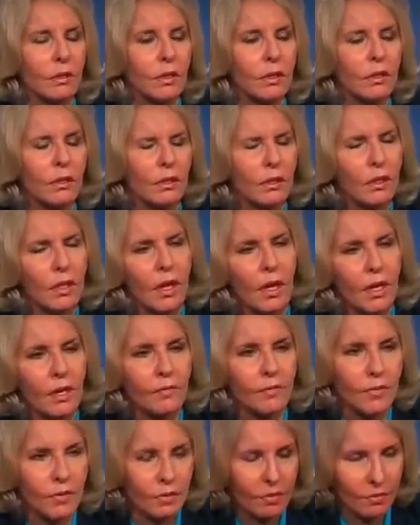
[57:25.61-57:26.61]
in our
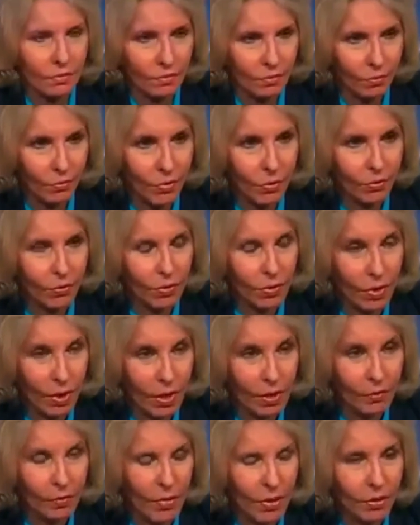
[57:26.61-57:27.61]
lives we will
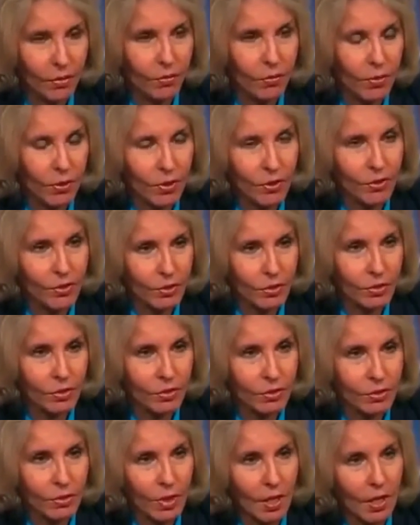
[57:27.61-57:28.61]
not be a religious
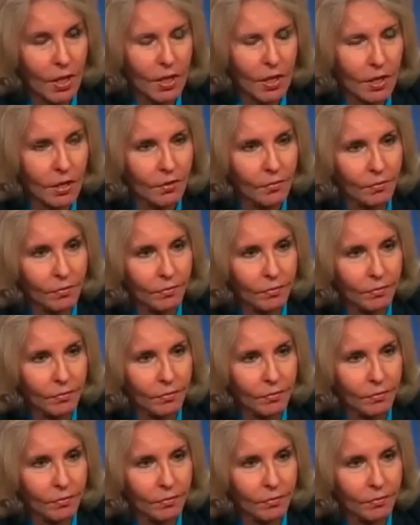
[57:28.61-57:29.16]
society?